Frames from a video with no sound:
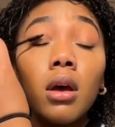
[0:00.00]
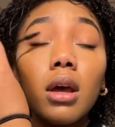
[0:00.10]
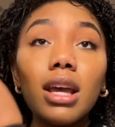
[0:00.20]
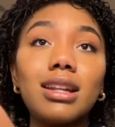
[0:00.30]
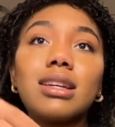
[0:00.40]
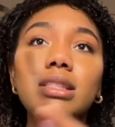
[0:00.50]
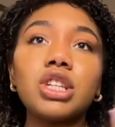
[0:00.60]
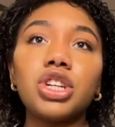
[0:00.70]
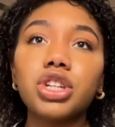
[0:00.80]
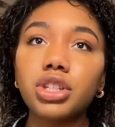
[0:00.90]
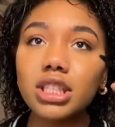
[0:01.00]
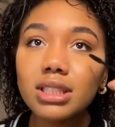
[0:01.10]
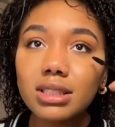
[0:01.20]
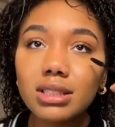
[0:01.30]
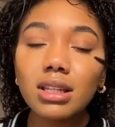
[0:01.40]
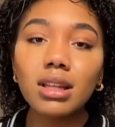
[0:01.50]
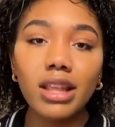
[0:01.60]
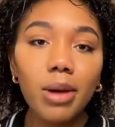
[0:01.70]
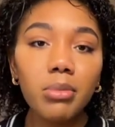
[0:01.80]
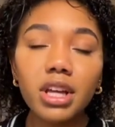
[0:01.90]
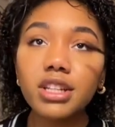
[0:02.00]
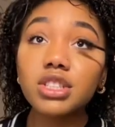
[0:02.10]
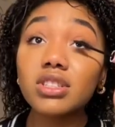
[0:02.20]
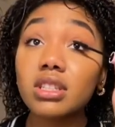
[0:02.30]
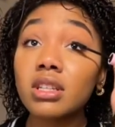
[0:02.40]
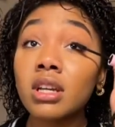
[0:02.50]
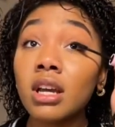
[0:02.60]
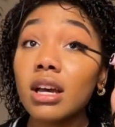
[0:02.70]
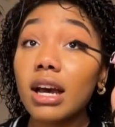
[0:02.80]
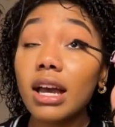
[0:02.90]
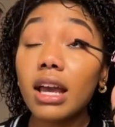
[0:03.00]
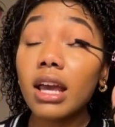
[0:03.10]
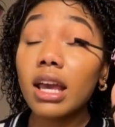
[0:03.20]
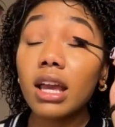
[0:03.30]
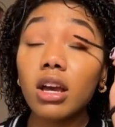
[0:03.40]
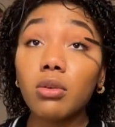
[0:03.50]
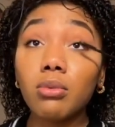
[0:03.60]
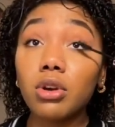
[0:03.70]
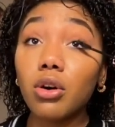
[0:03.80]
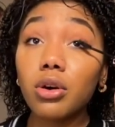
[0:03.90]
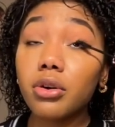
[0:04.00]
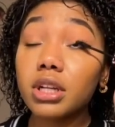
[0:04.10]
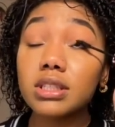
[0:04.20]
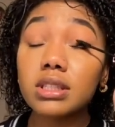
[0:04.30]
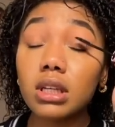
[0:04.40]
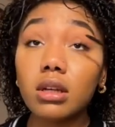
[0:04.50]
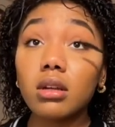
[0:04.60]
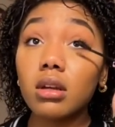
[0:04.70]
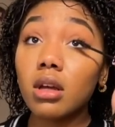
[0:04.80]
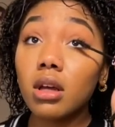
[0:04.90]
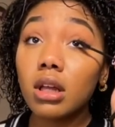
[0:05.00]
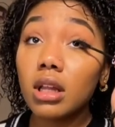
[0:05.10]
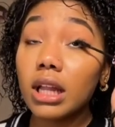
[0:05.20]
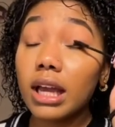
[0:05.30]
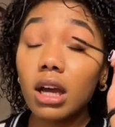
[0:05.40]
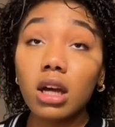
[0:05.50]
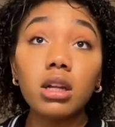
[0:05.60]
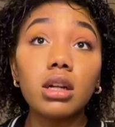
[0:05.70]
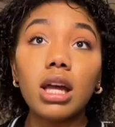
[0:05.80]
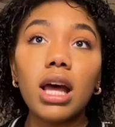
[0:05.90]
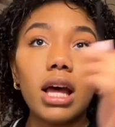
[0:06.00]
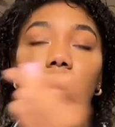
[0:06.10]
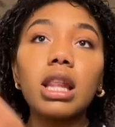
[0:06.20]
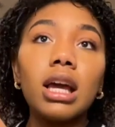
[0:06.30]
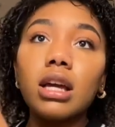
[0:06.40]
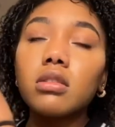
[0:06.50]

it doesn't crease that much. I hate a real creasy like under the eye. Like